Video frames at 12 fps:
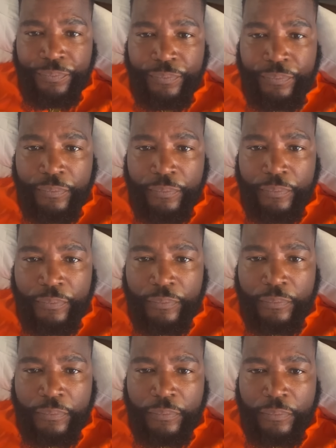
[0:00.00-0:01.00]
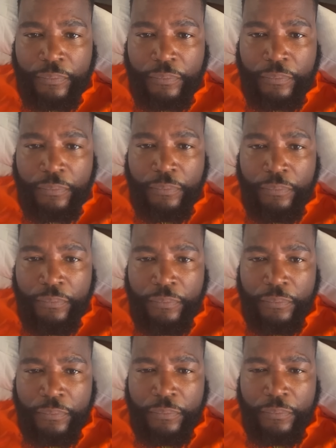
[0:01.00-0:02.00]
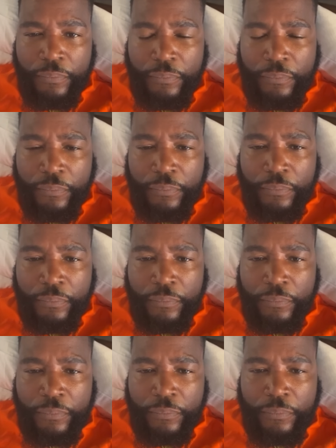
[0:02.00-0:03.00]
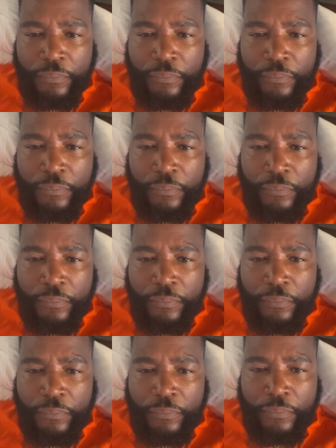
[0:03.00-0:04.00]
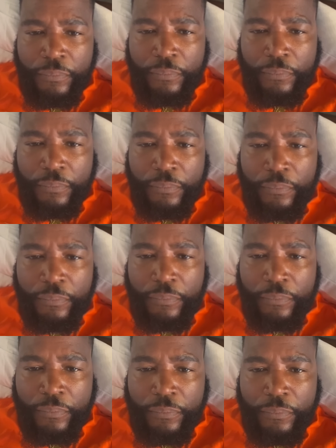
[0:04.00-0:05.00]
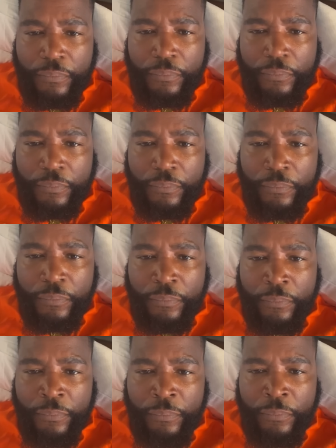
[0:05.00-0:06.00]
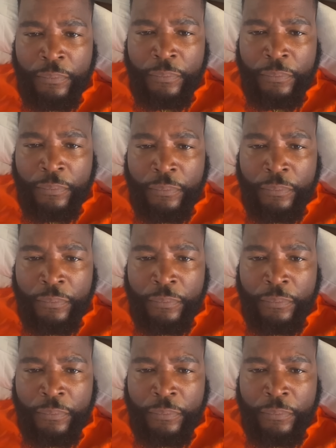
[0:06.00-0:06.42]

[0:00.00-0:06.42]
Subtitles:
Nobody speaks.